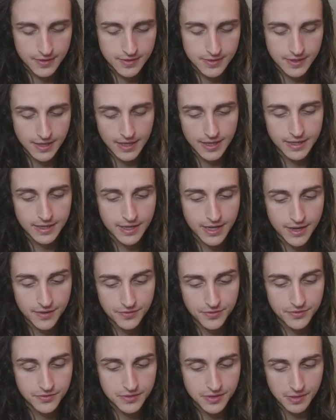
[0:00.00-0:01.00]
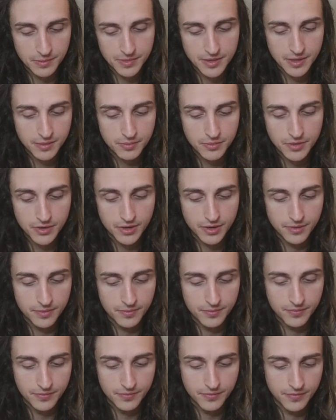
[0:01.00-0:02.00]
Second half of September
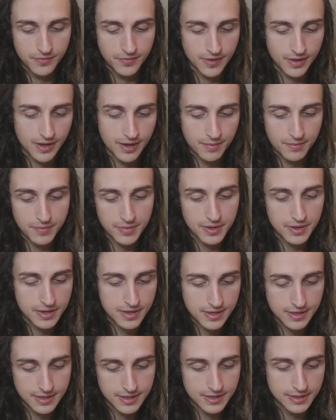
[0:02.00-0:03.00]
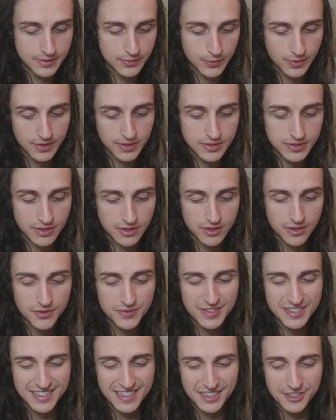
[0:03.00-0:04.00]
and beyond. Where's all
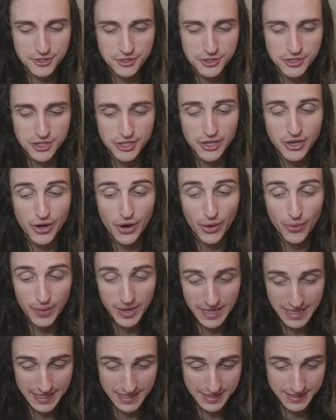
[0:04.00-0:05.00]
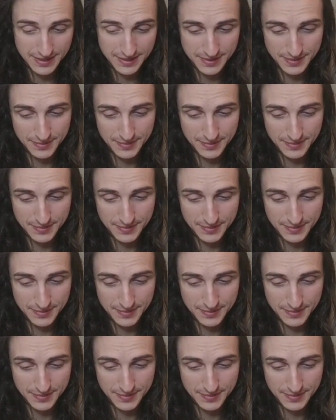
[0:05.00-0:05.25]
of this energy going?